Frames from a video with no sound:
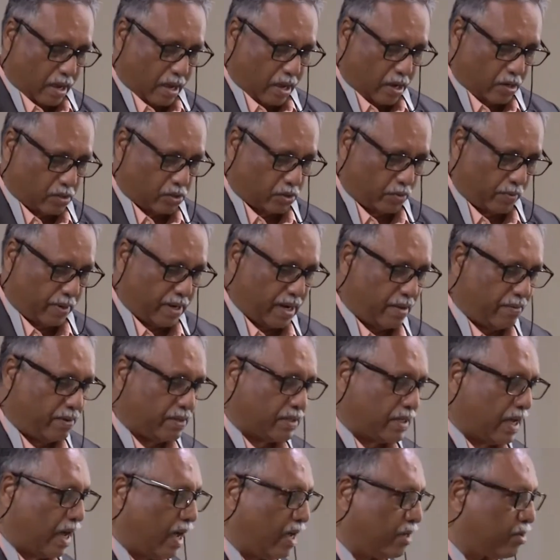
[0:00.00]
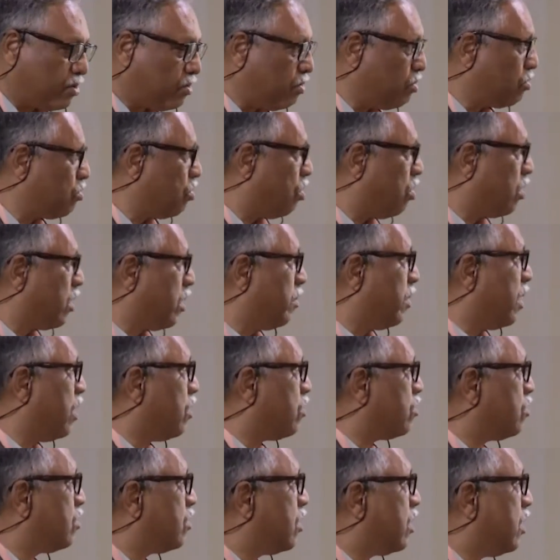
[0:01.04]
So when I was asked to talk
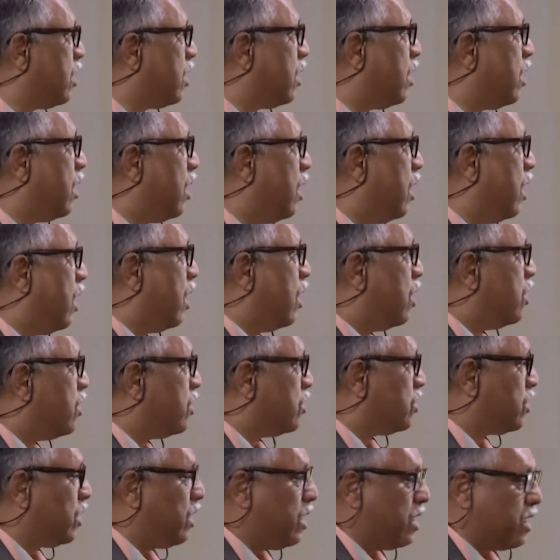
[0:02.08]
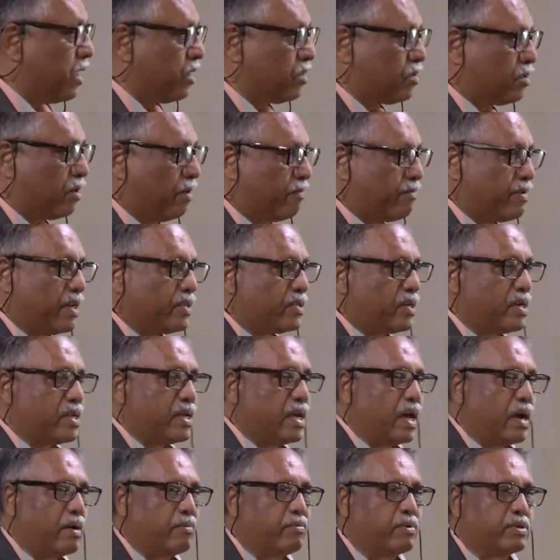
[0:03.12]
about resilience, obviously
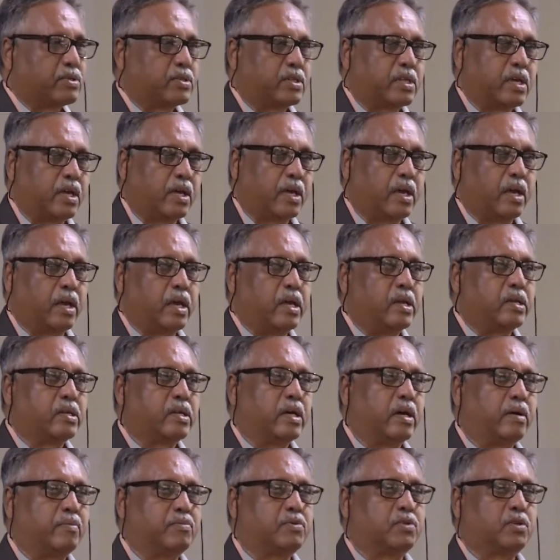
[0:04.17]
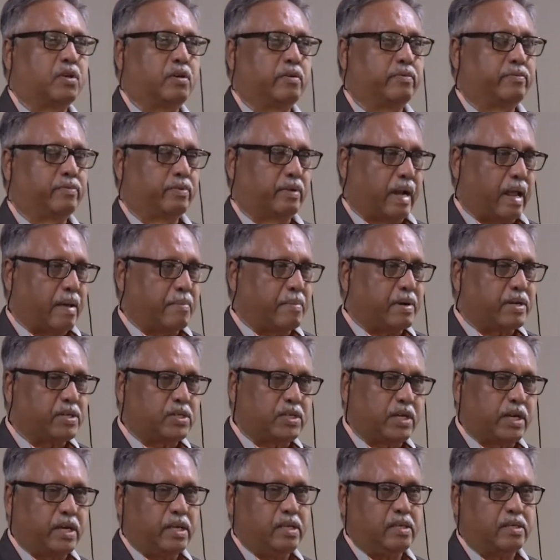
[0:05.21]
I was thinking in terms of climate
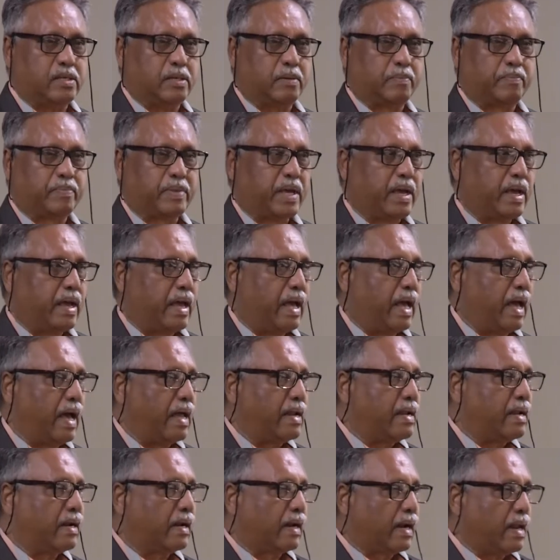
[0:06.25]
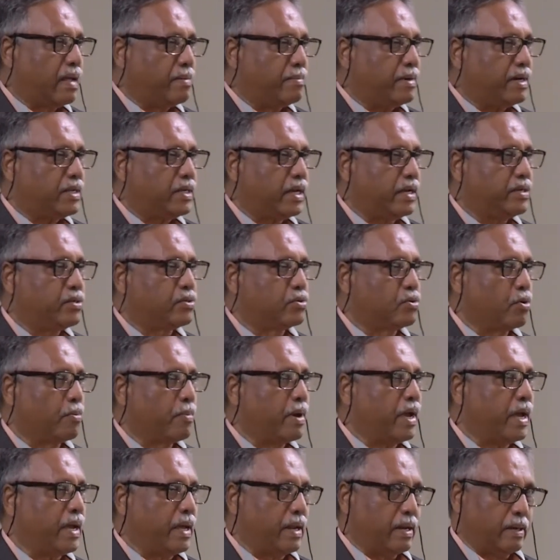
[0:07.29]
change. And in climate change
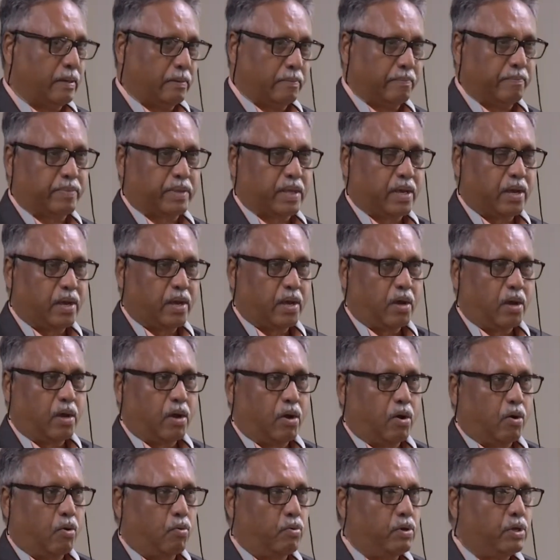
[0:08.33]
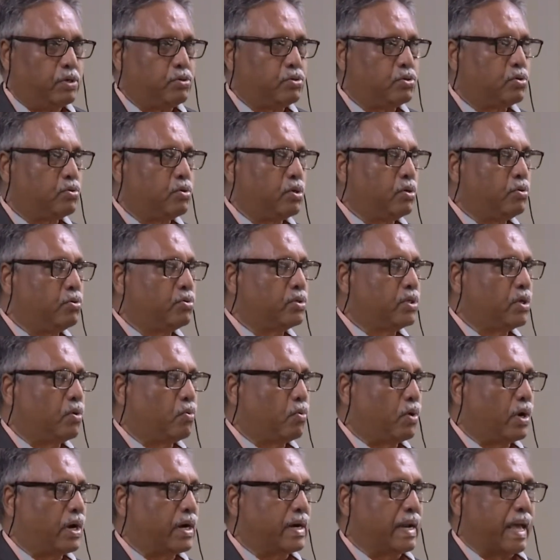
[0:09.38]
domain, we used to use the
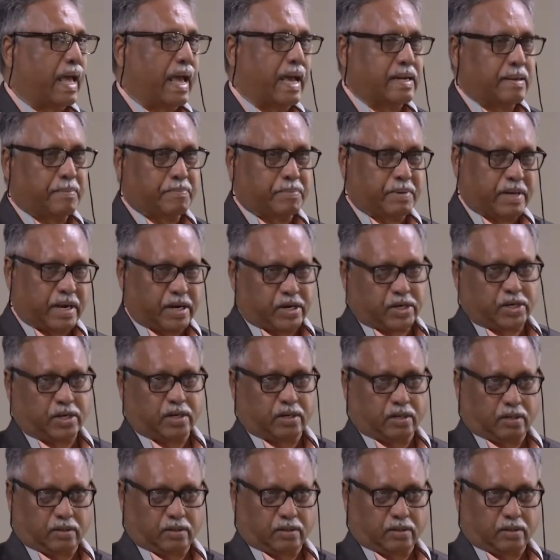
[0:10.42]
word adaptation.